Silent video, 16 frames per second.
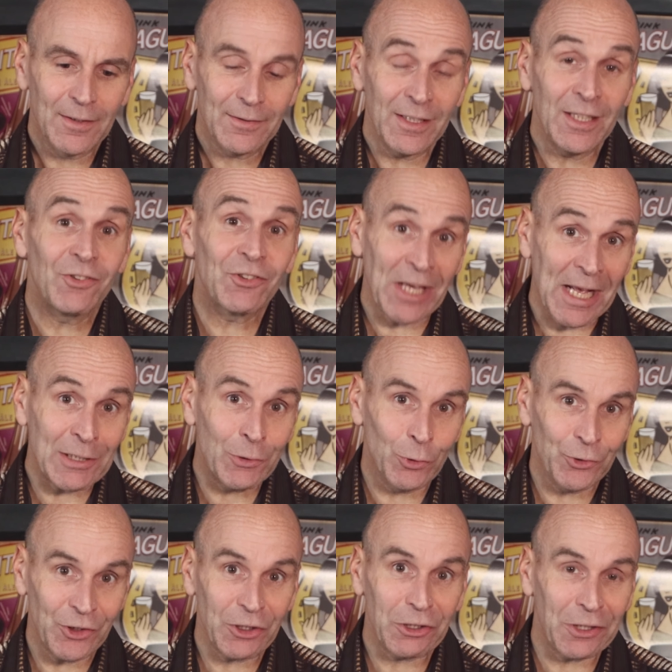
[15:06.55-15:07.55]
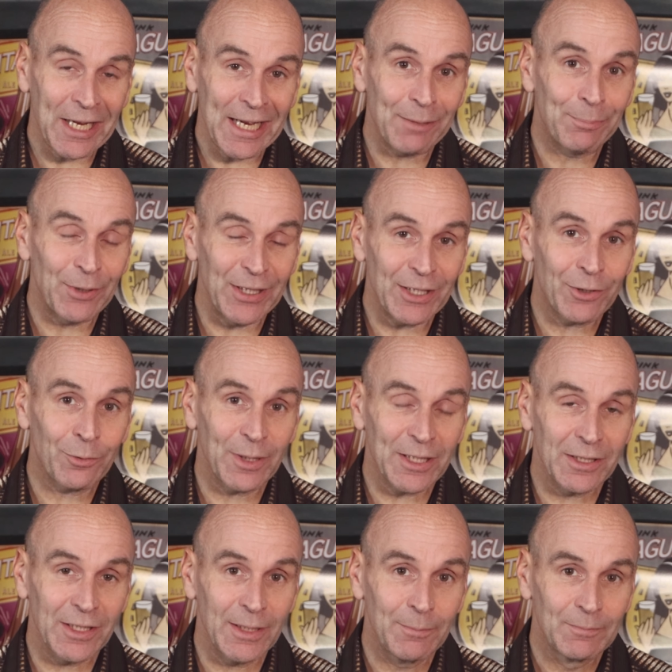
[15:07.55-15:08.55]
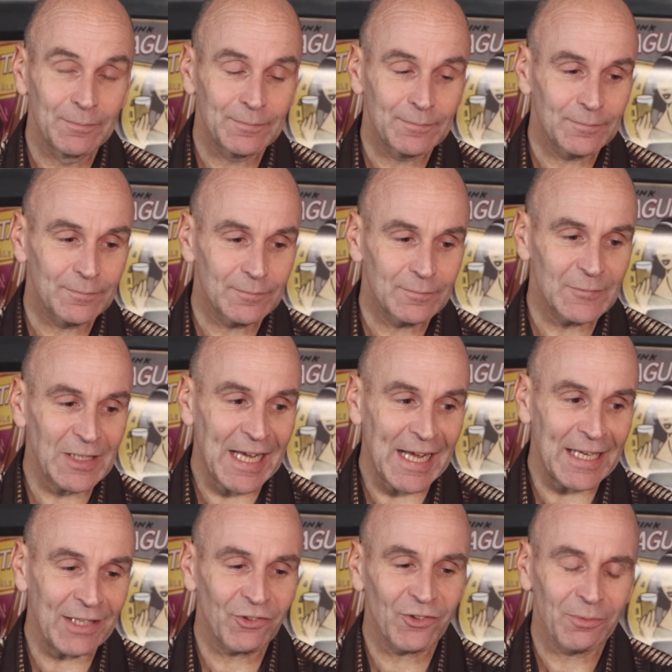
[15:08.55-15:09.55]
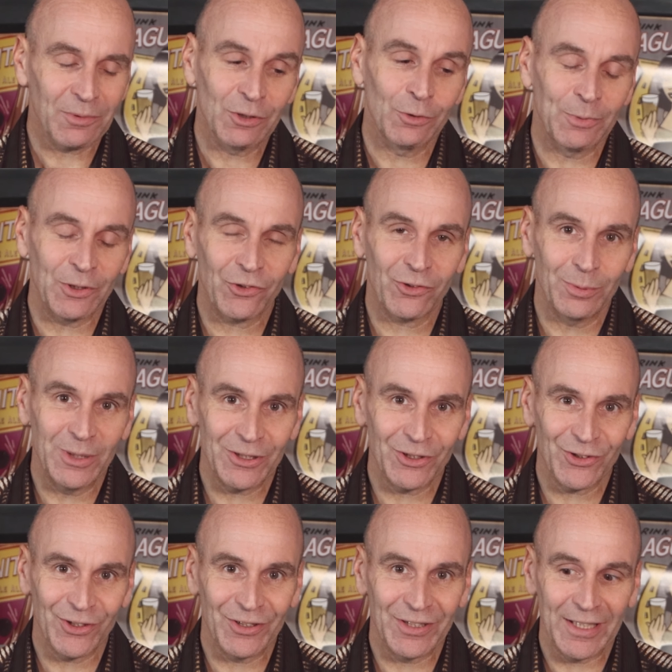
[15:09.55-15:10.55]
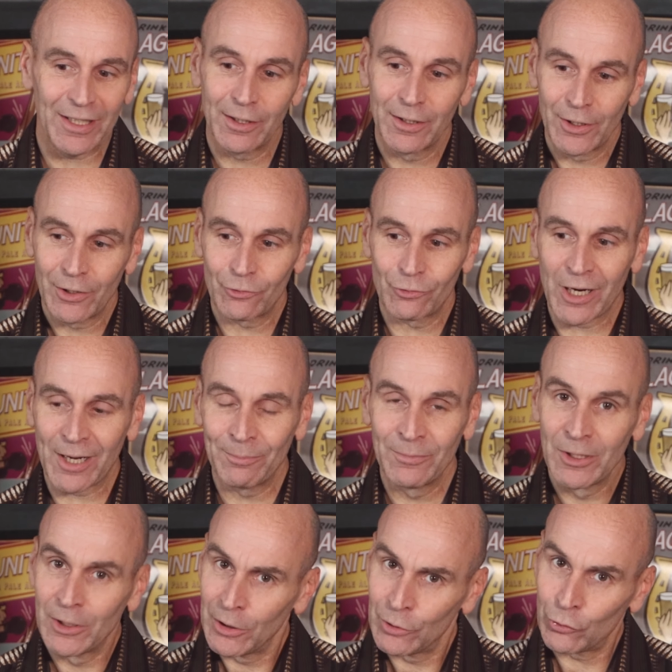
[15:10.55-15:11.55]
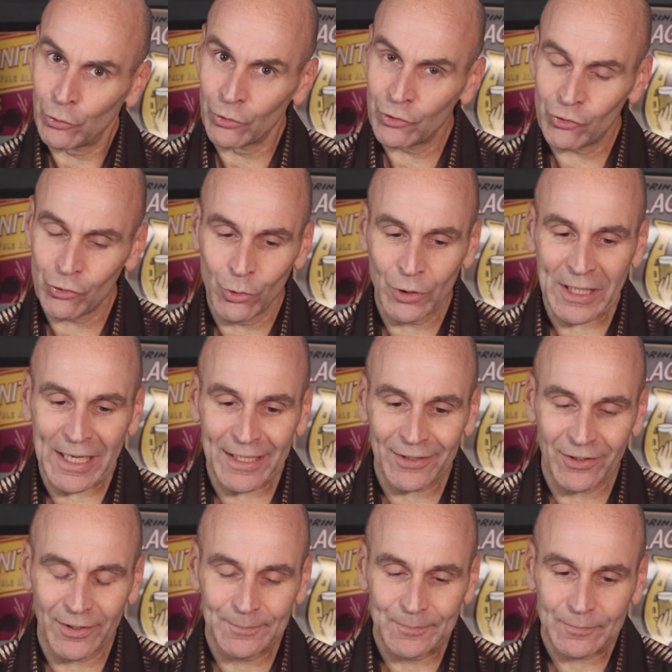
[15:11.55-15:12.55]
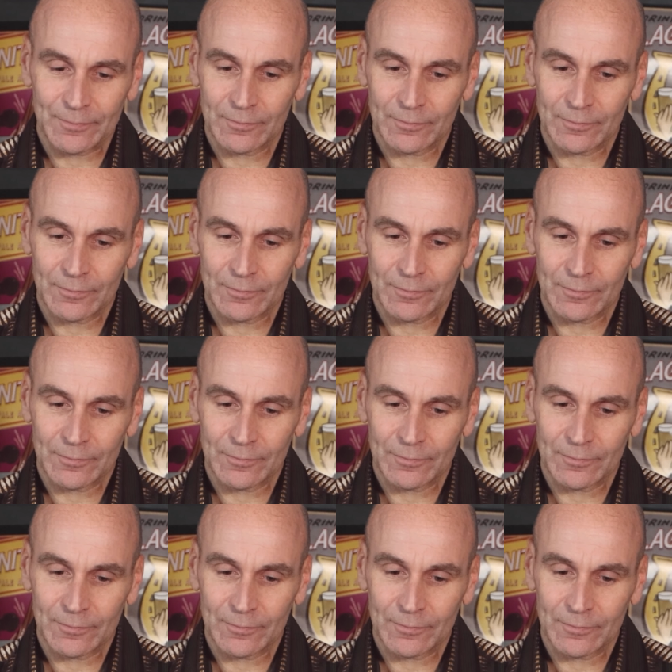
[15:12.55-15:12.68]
These can go to your head pretty quickly. Gas, a little bit of sweetness in there. Rum, don't joke at it.